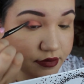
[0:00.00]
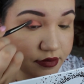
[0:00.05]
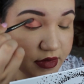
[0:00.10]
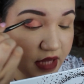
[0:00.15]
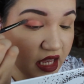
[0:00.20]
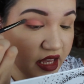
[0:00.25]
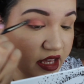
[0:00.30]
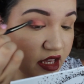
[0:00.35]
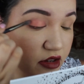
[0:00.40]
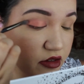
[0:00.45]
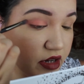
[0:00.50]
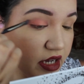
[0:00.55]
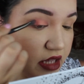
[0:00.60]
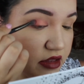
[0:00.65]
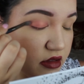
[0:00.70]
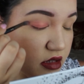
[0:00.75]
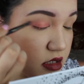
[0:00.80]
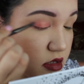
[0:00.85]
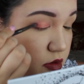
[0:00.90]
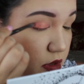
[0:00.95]
Not angry
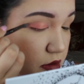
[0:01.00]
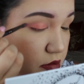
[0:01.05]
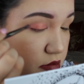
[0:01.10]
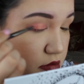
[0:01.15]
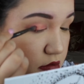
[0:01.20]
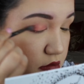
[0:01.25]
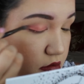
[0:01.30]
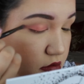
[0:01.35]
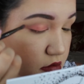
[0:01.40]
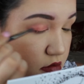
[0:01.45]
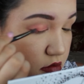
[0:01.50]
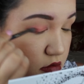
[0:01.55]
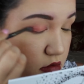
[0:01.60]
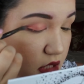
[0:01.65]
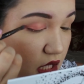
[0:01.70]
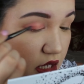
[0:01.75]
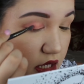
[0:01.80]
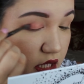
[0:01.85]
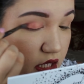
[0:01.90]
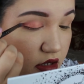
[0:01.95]
at this one.
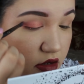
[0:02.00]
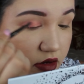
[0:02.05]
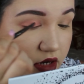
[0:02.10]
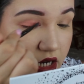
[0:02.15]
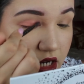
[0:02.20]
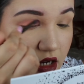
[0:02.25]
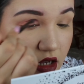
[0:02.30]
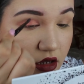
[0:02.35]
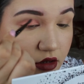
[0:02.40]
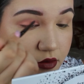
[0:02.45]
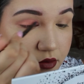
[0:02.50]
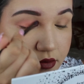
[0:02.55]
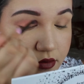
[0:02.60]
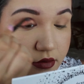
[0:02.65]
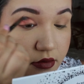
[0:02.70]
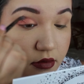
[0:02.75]
Not angry at all.